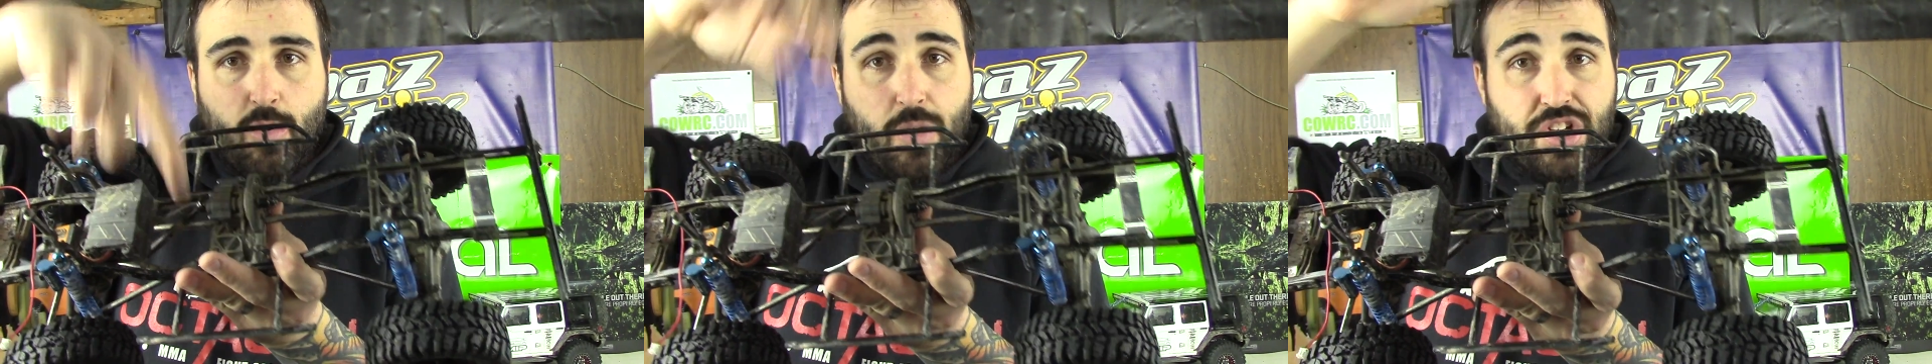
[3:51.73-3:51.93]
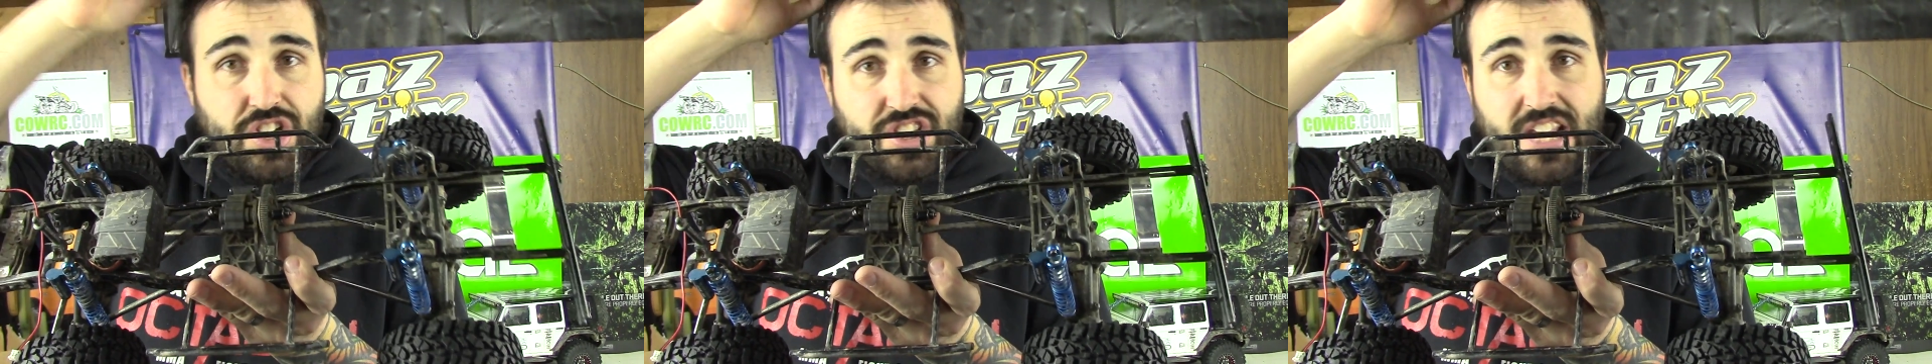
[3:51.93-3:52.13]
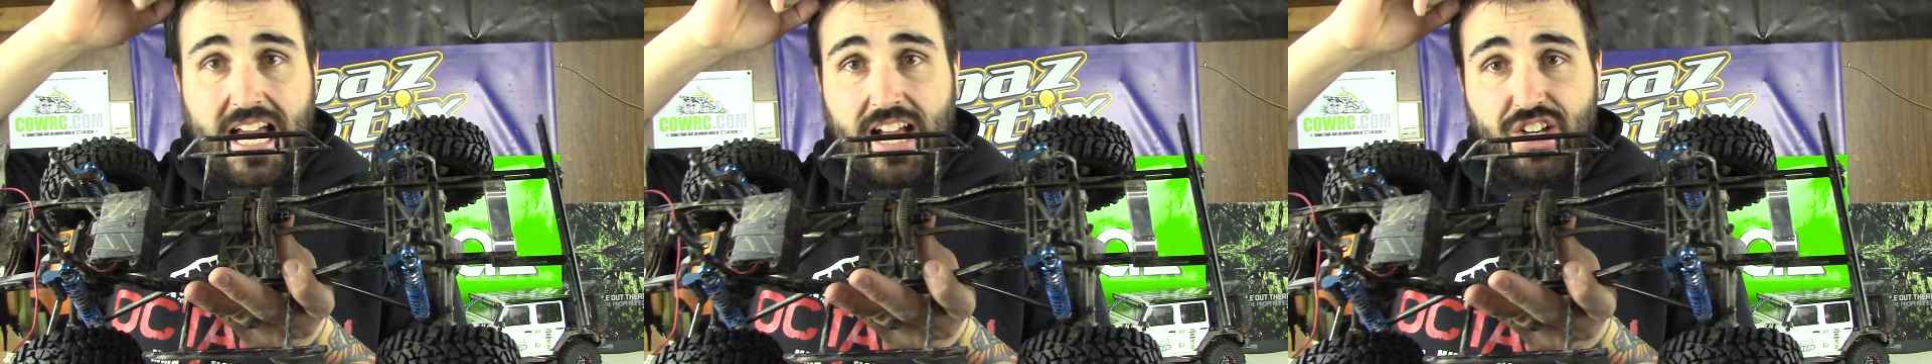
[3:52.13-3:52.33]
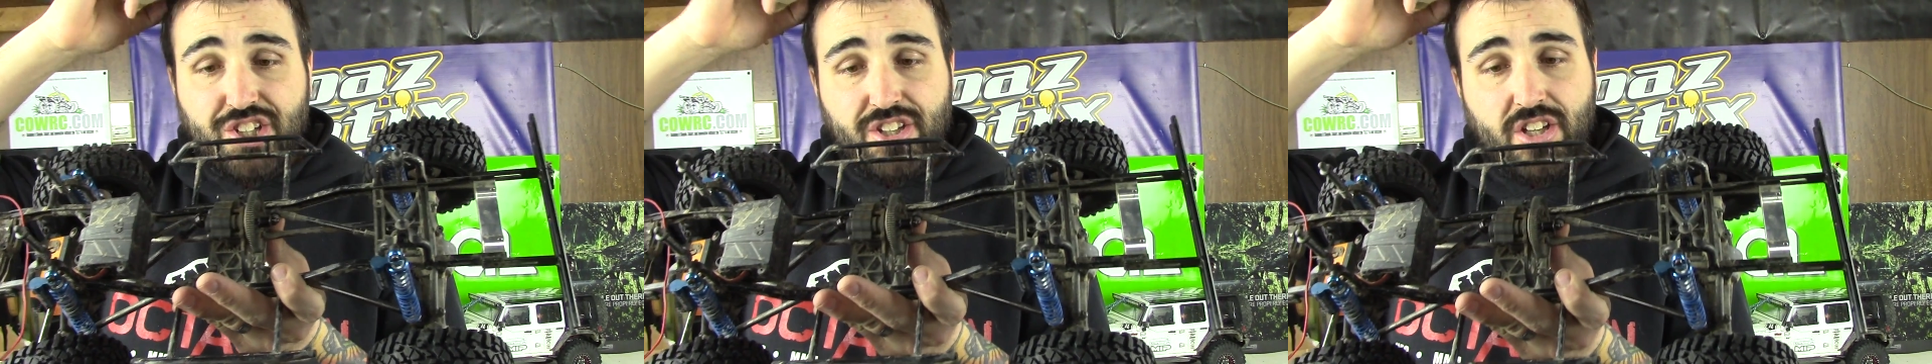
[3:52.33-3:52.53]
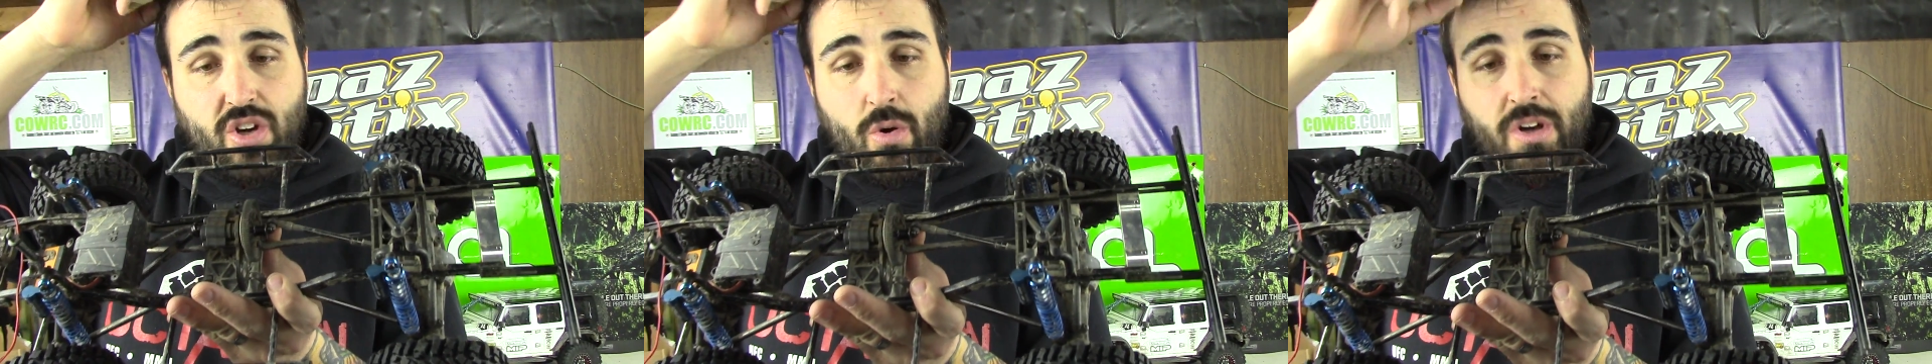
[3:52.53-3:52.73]
which is
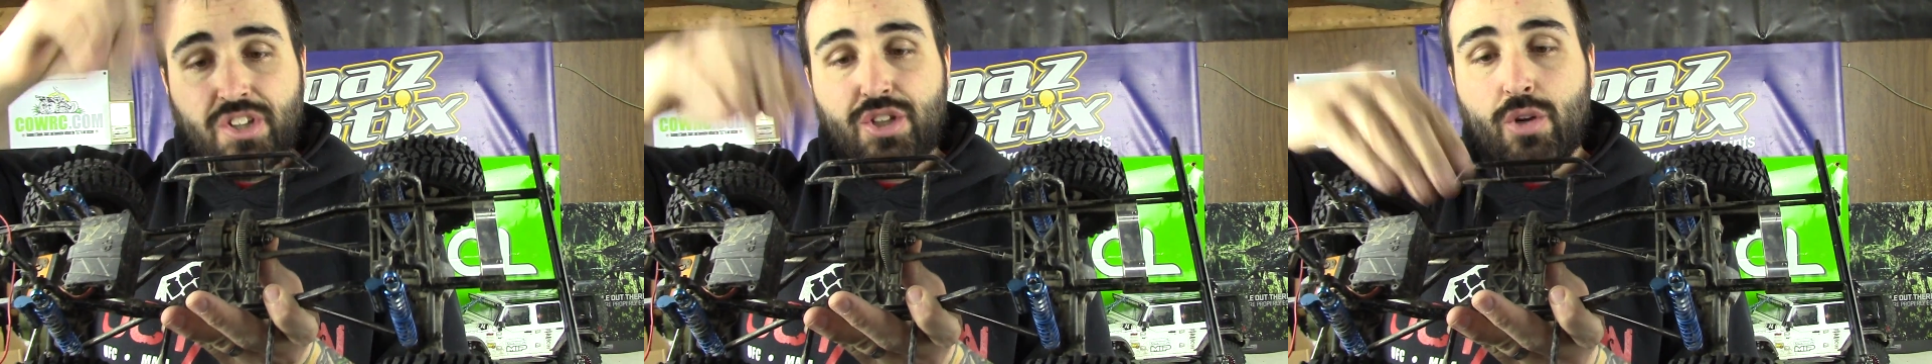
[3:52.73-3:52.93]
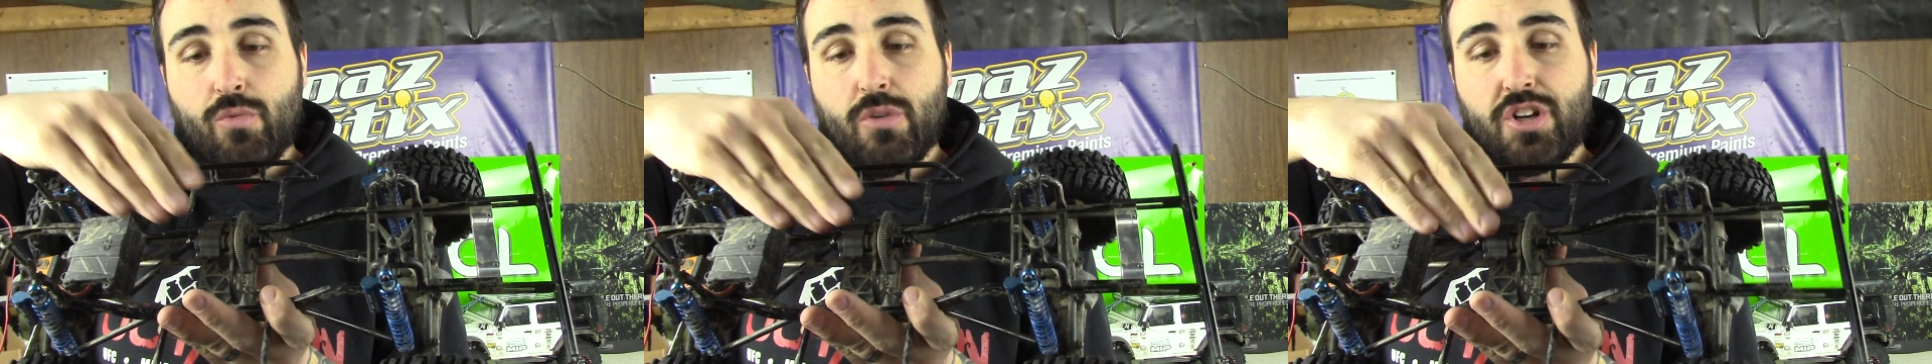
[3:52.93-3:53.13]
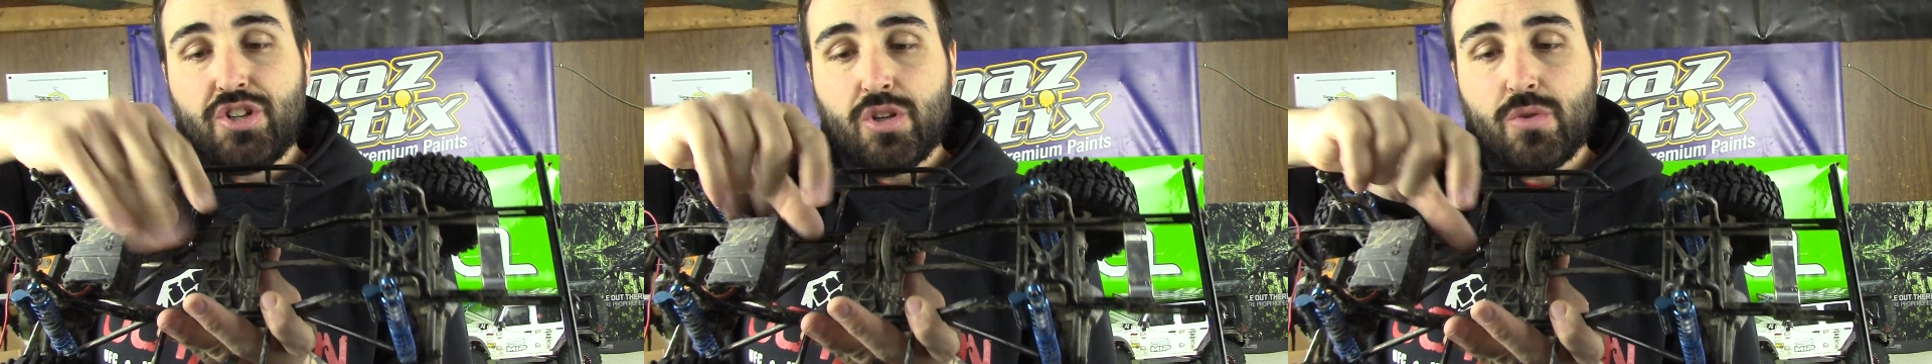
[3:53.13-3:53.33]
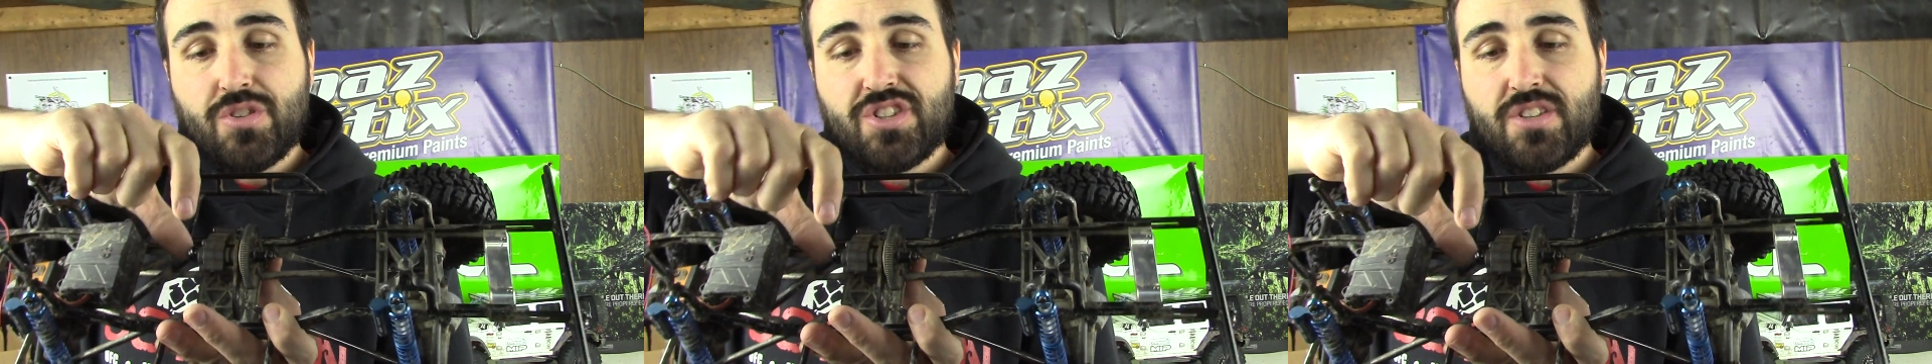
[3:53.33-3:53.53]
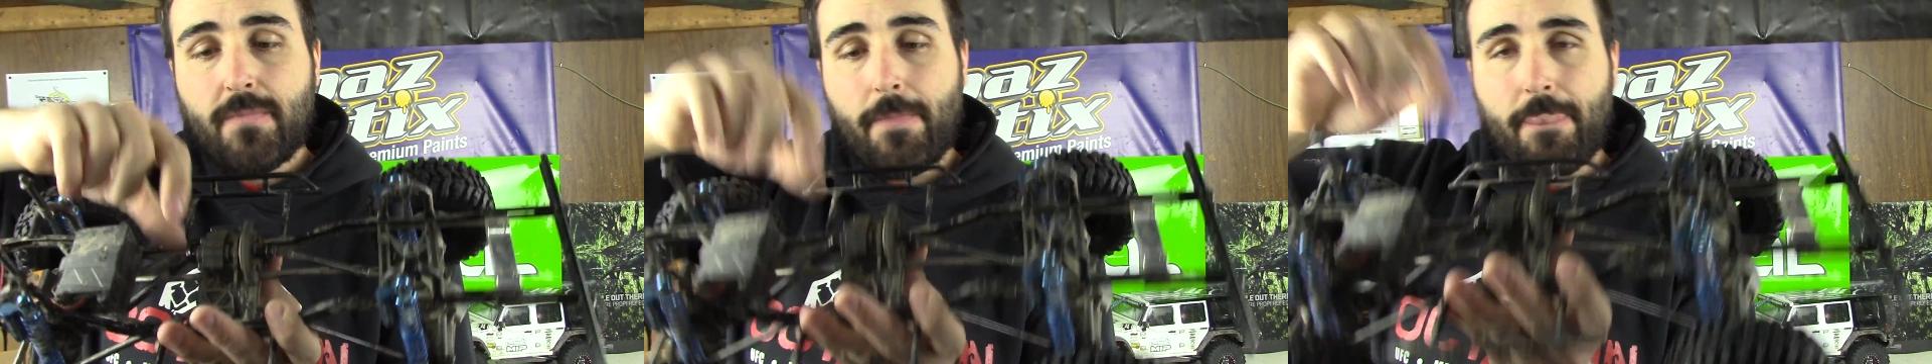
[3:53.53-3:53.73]
actually going to
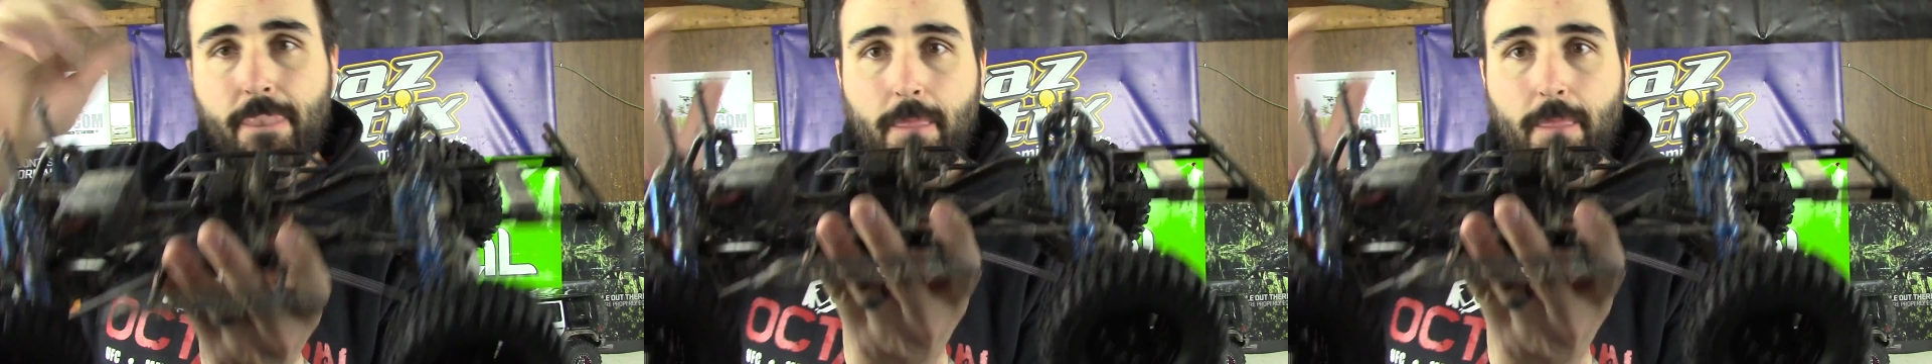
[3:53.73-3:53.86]
reduce,